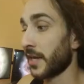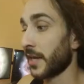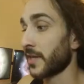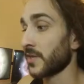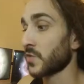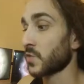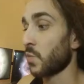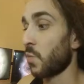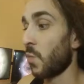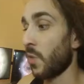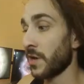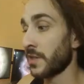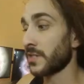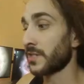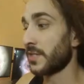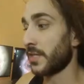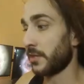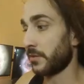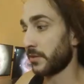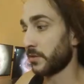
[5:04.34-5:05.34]
gains 1
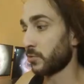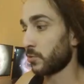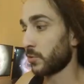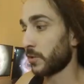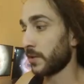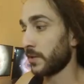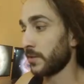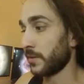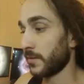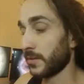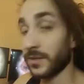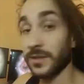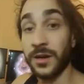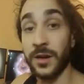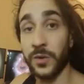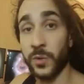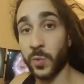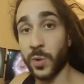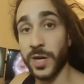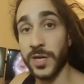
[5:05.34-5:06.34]
territory
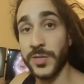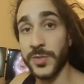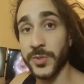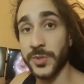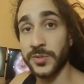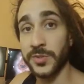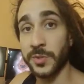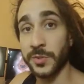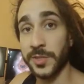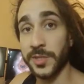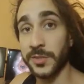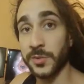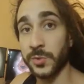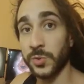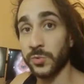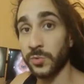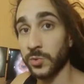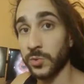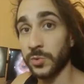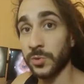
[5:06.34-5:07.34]
Otherwise, there's no
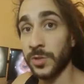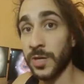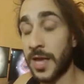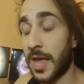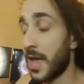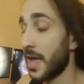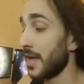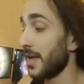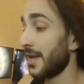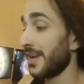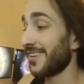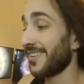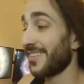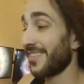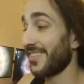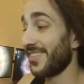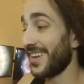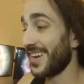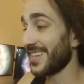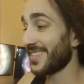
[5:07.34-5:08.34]
additional rule.
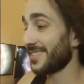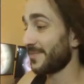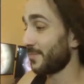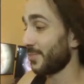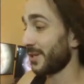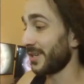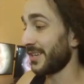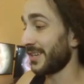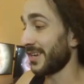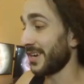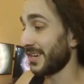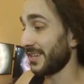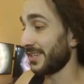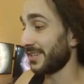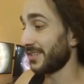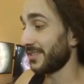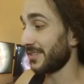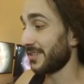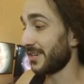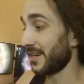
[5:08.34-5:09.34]
That's pretty
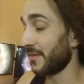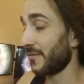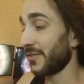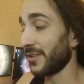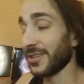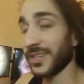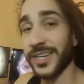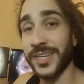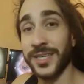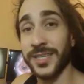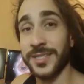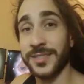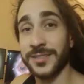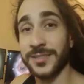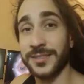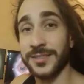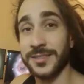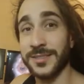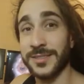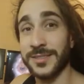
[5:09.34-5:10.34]
nutty. I feel like
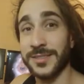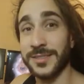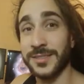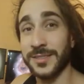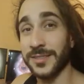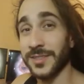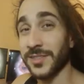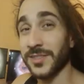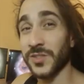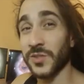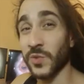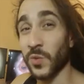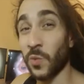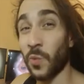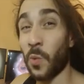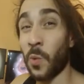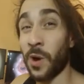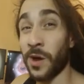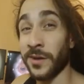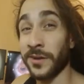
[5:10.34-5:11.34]
this is the
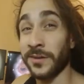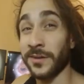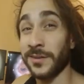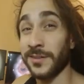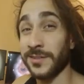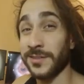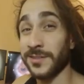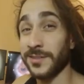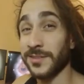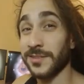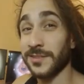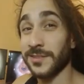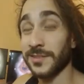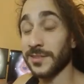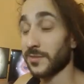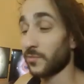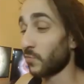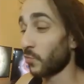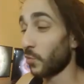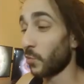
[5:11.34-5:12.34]
one
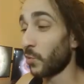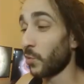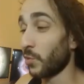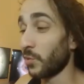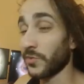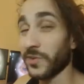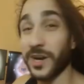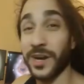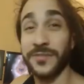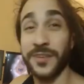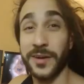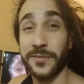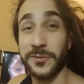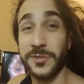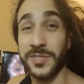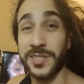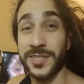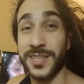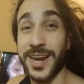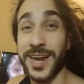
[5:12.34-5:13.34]
rule that I've ever
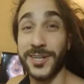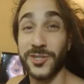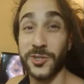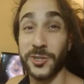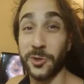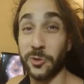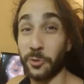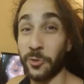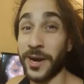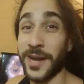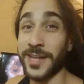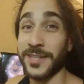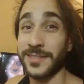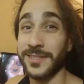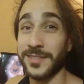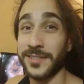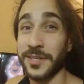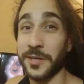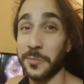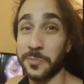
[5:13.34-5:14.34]
seen that actually
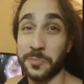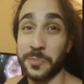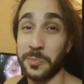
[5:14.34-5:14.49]
grants a